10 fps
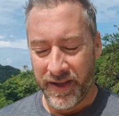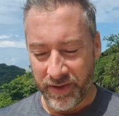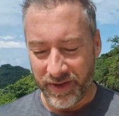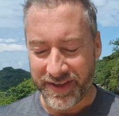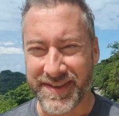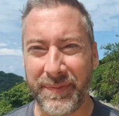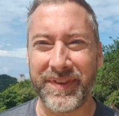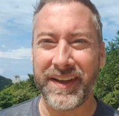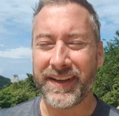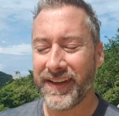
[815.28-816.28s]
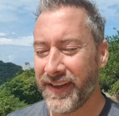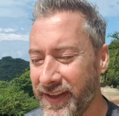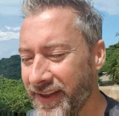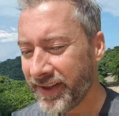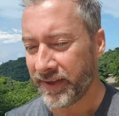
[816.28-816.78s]
or accepting.
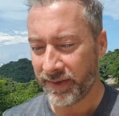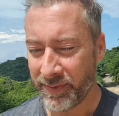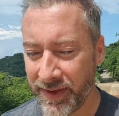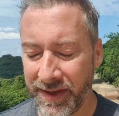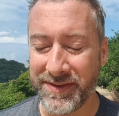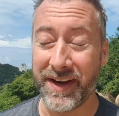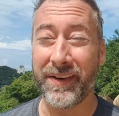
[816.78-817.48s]
So